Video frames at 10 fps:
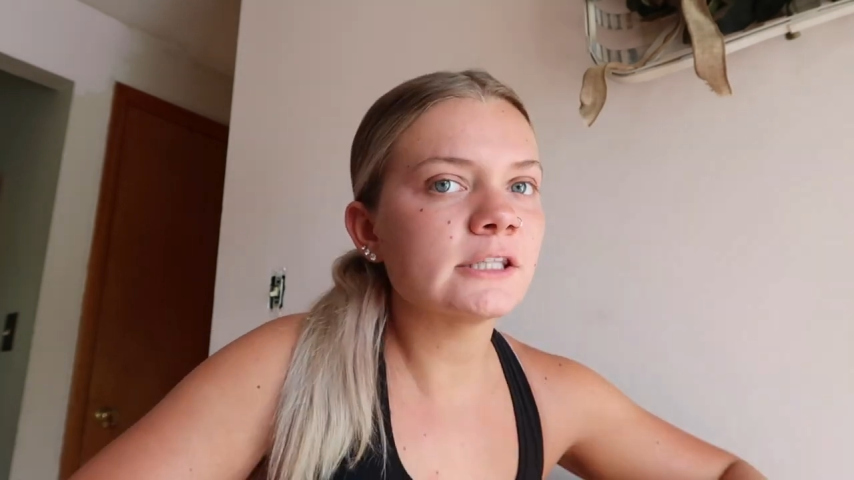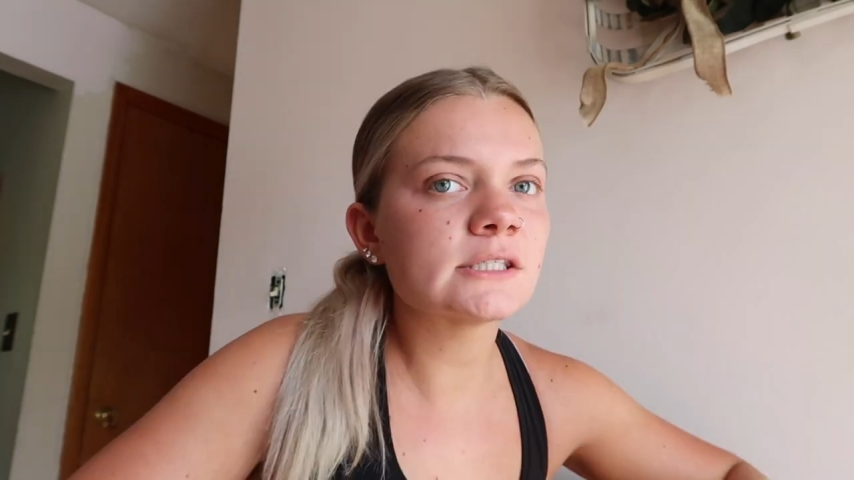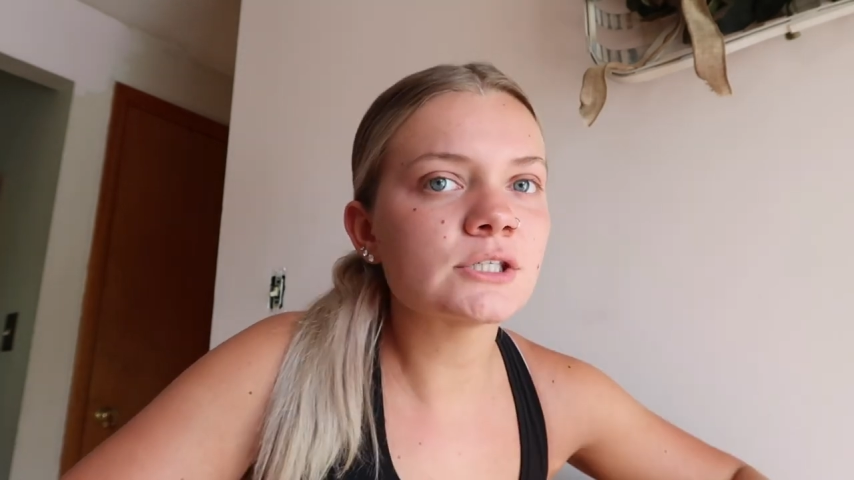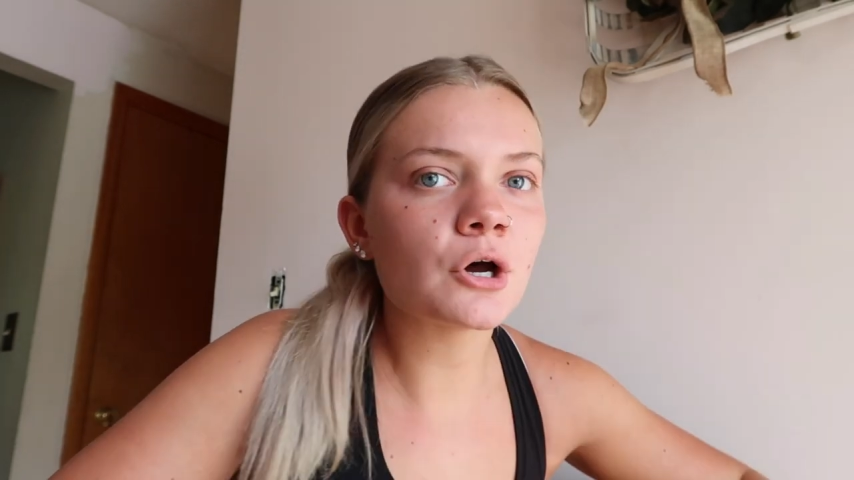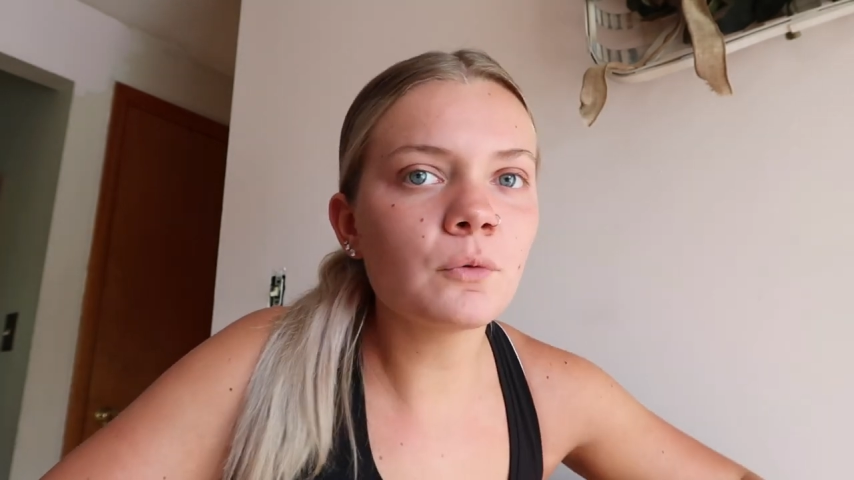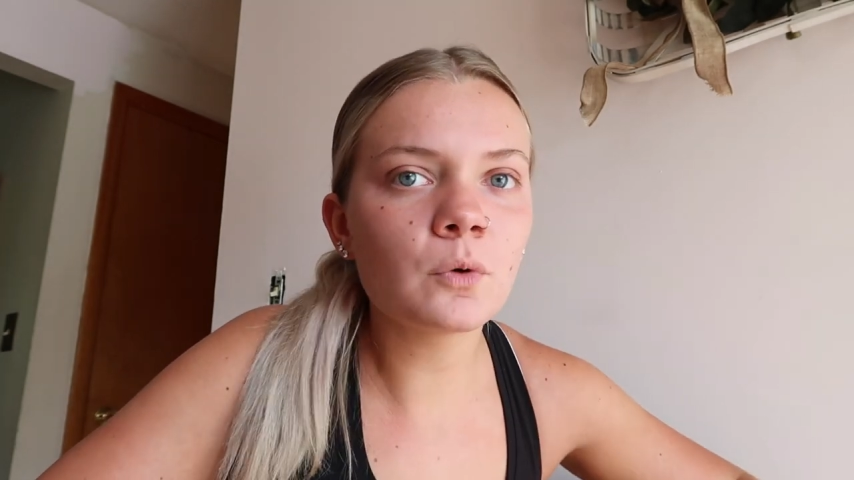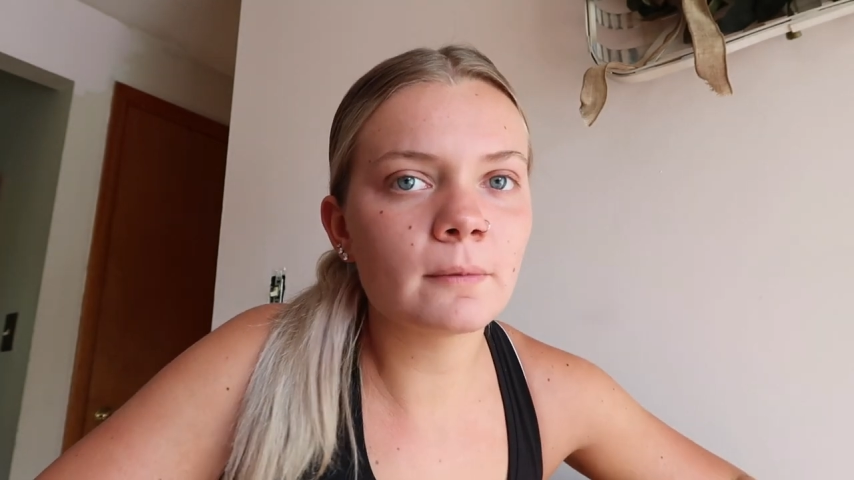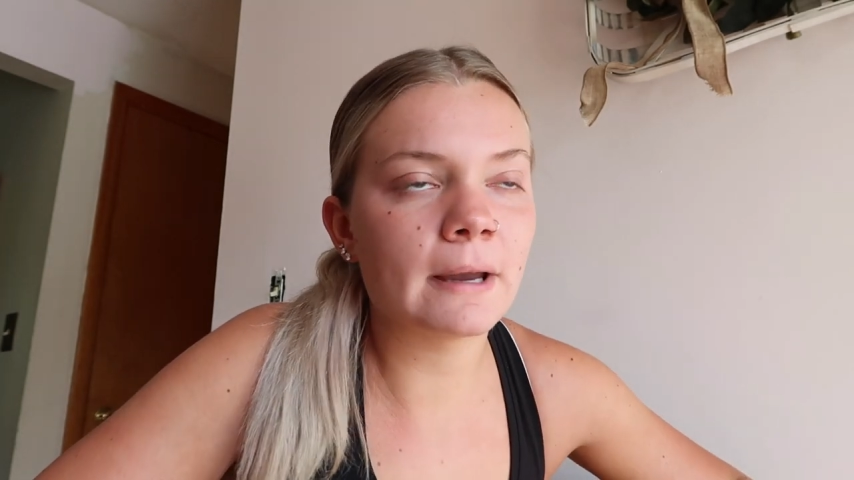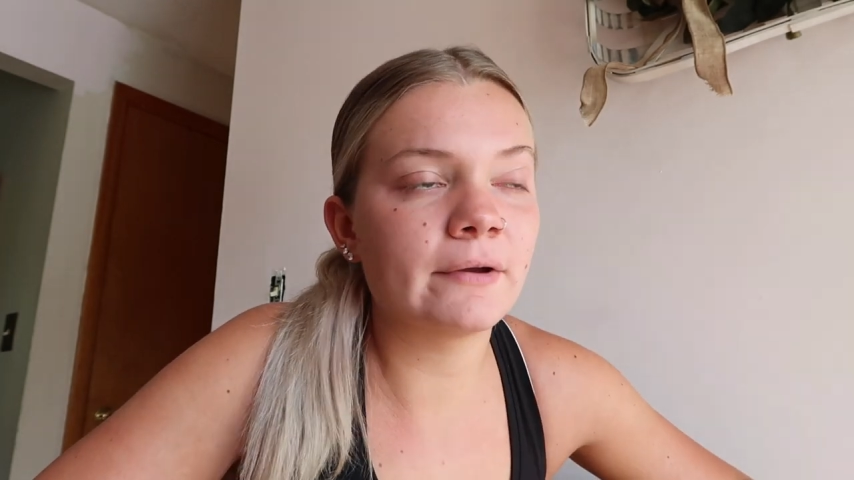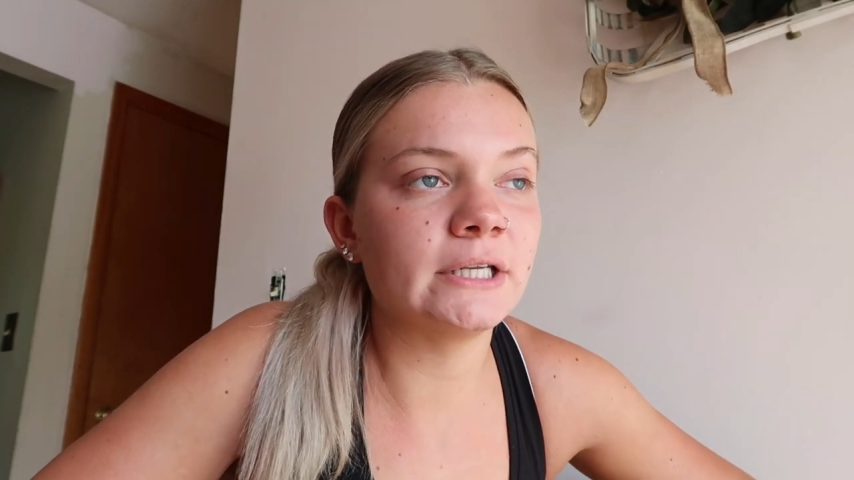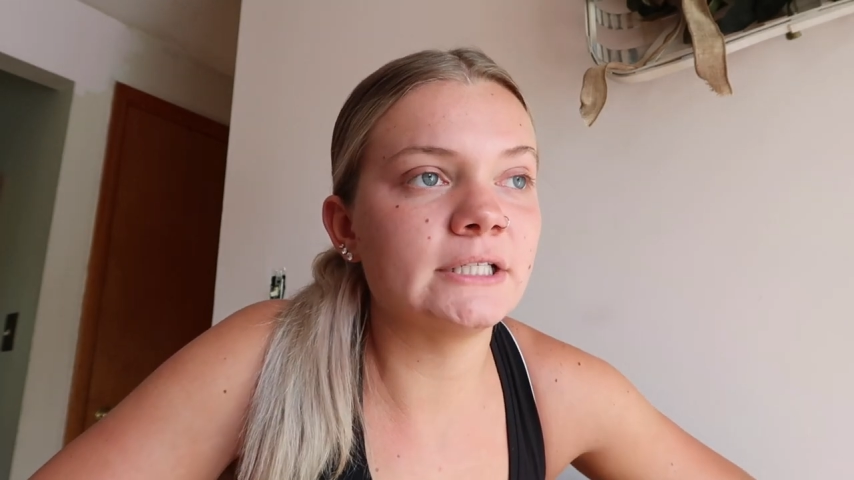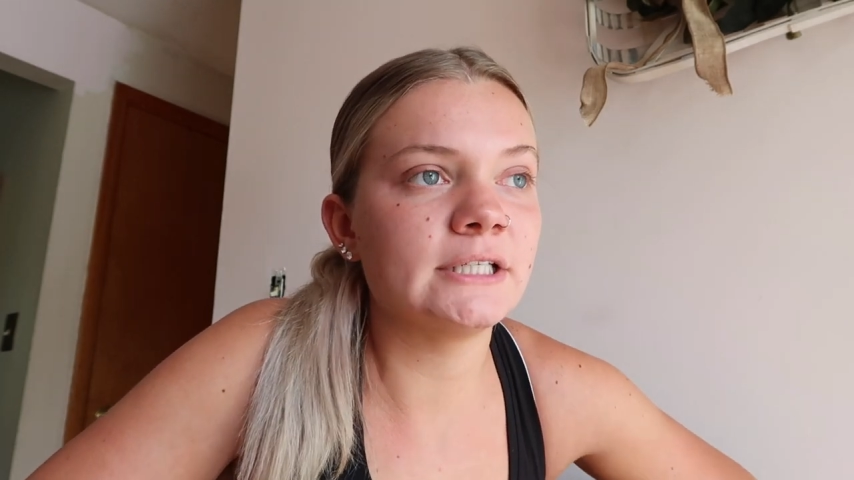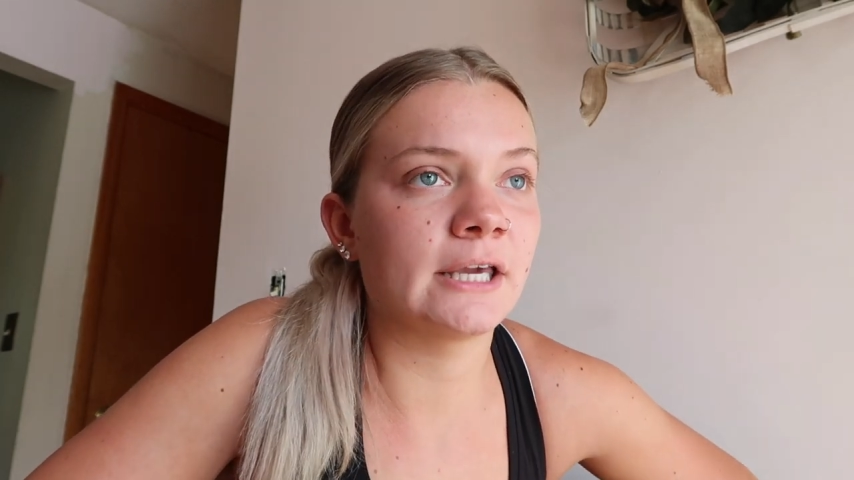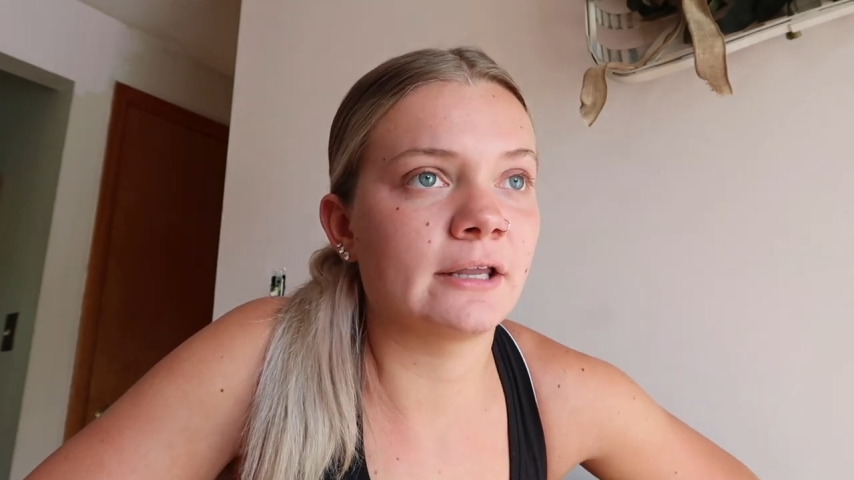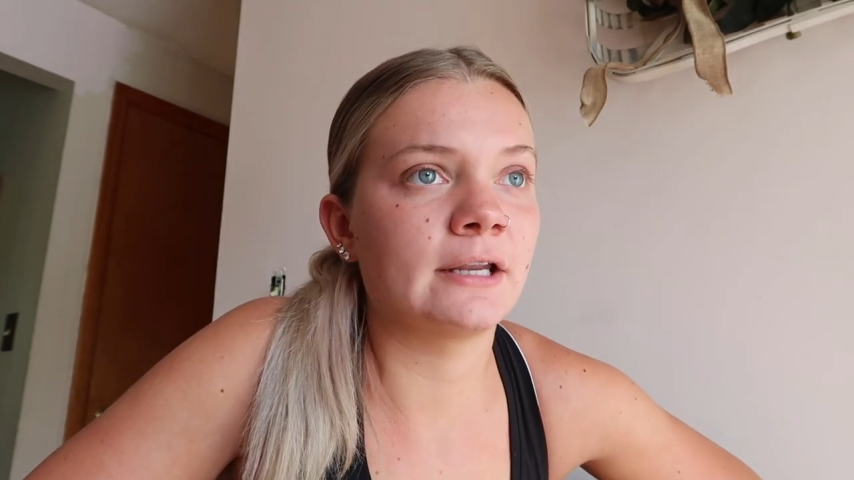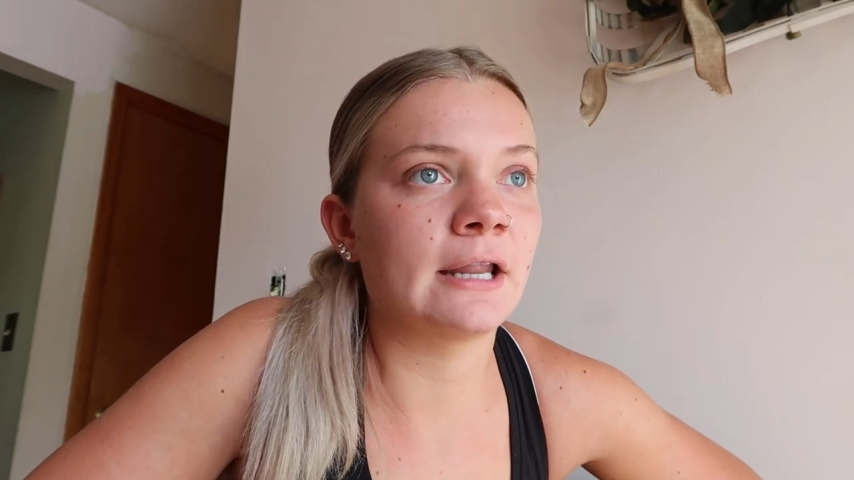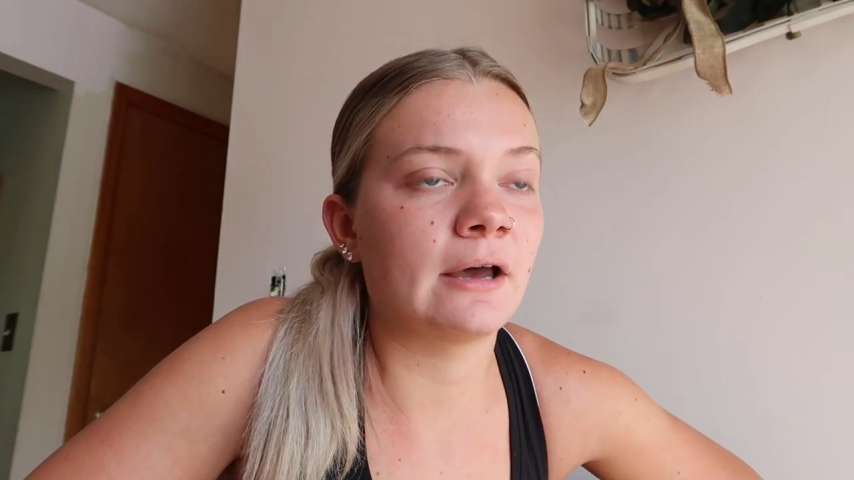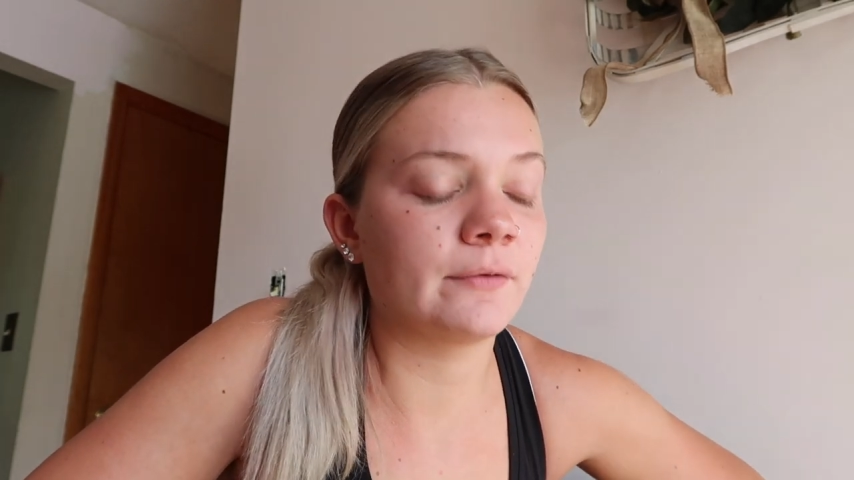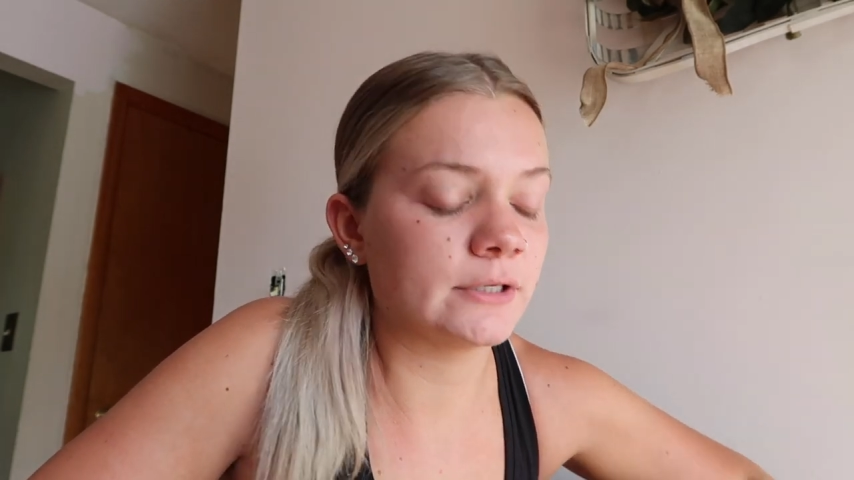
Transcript: It's so warm out in Indiana now.